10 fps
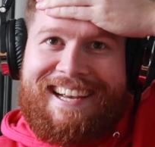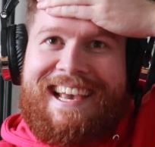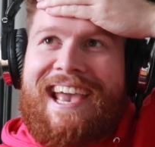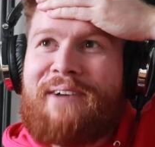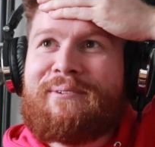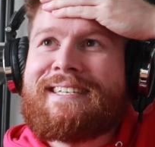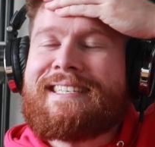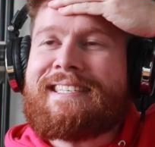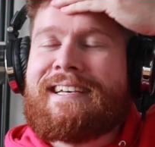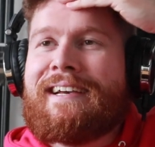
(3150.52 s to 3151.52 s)
It
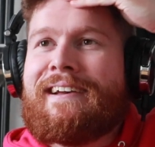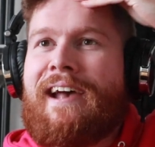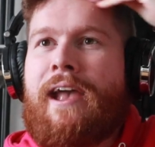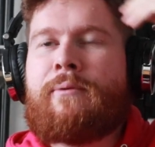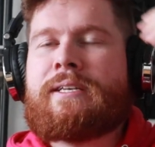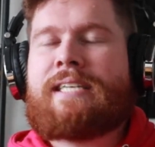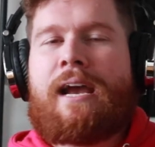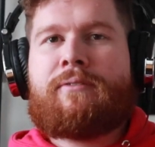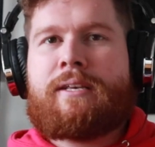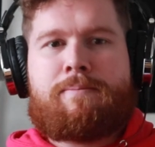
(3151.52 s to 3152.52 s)
was... It was
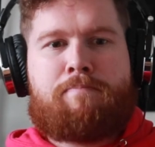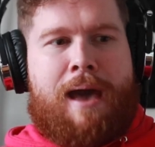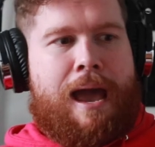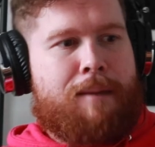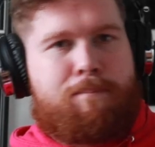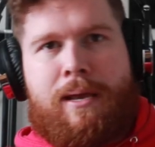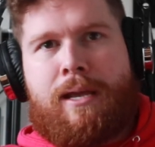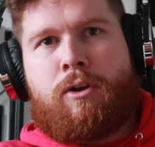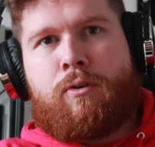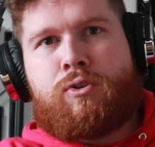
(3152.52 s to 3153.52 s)
down this mad big
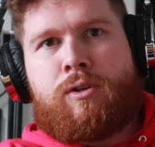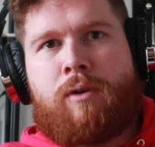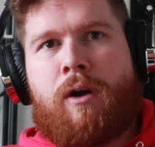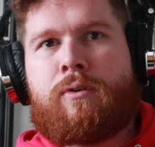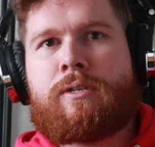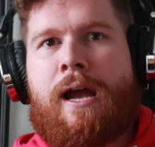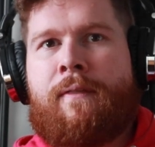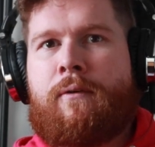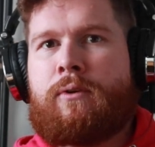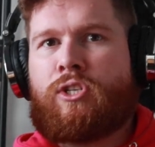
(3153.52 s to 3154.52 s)
country road and
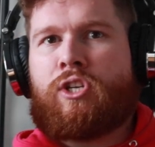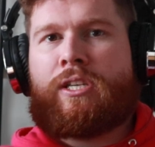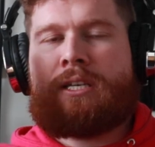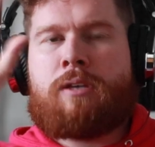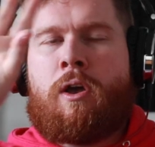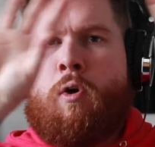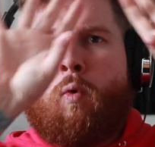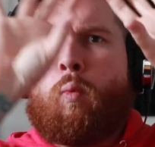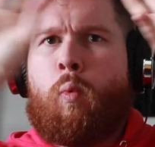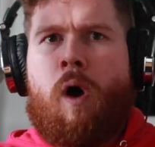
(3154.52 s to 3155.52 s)
there was just this
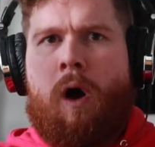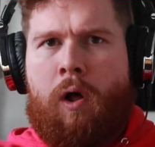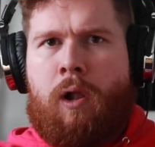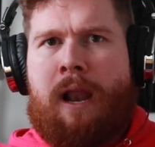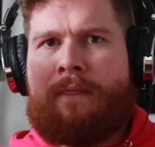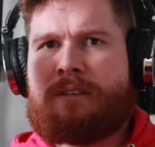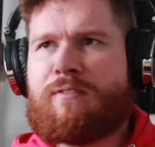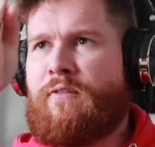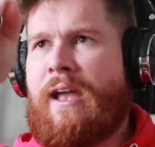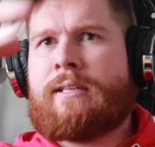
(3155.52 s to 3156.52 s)
wall and this
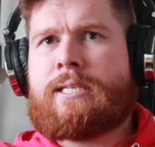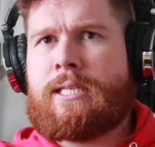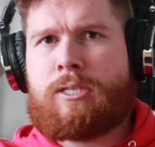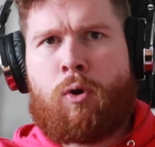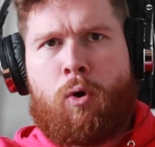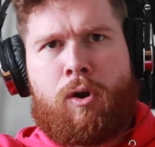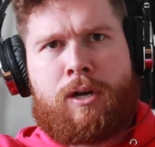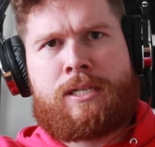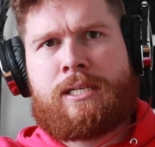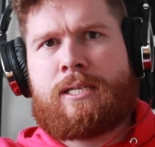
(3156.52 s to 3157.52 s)
fence and these
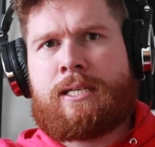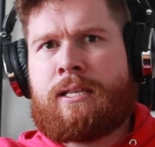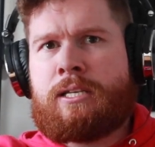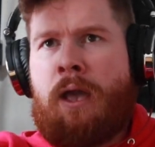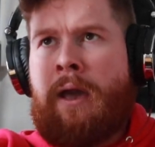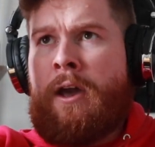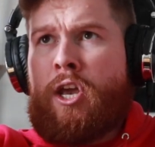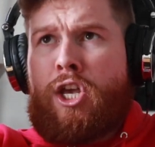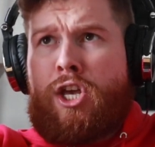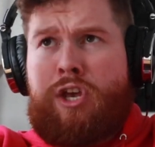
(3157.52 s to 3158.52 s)
horses and this
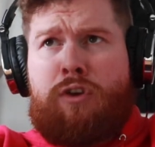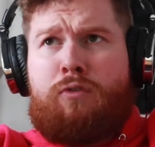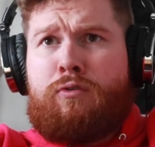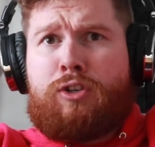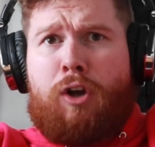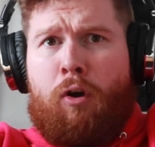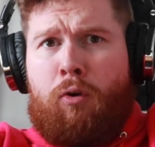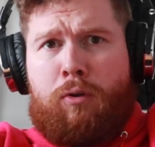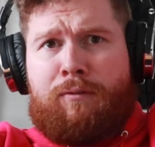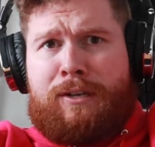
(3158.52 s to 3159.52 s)
huge
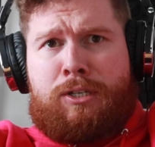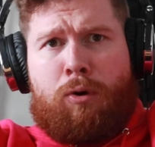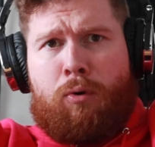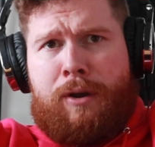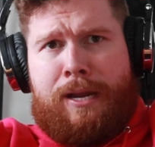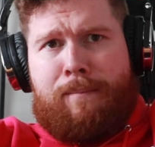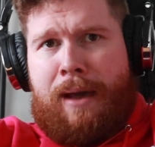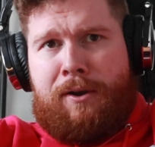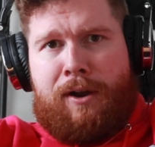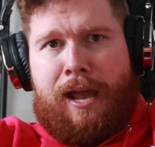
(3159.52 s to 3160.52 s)
old Victorian
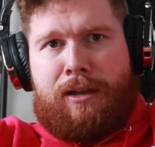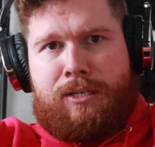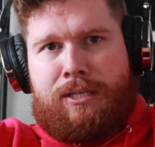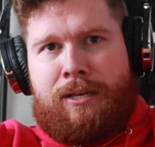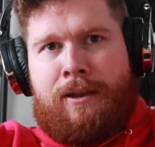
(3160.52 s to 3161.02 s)
manor house.